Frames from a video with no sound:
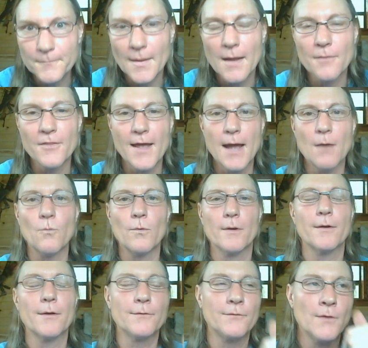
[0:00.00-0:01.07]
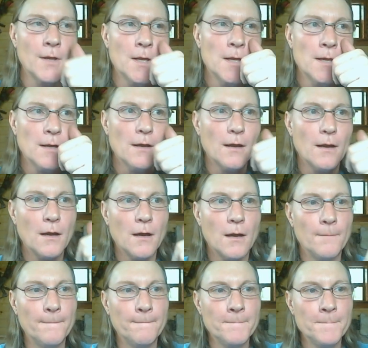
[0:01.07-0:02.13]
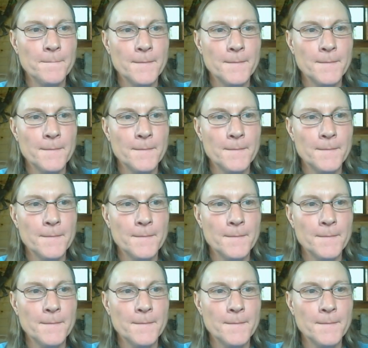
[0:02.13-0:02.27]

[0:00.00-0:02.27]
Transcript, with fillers: and that was um,